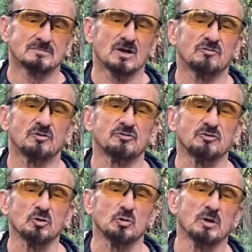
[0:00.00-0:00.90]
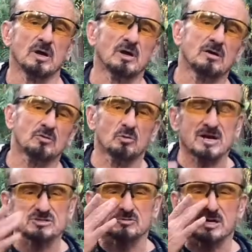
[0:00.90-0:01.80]
For food, the
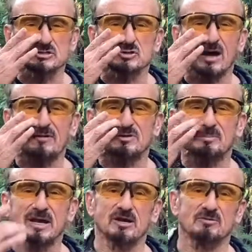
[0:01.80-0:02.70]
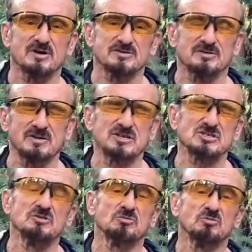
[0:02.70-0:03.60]
restaurants, you have to make a
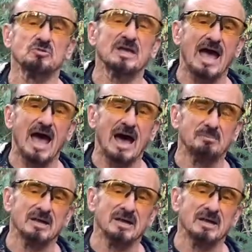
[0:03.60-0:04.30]
reservation through the app.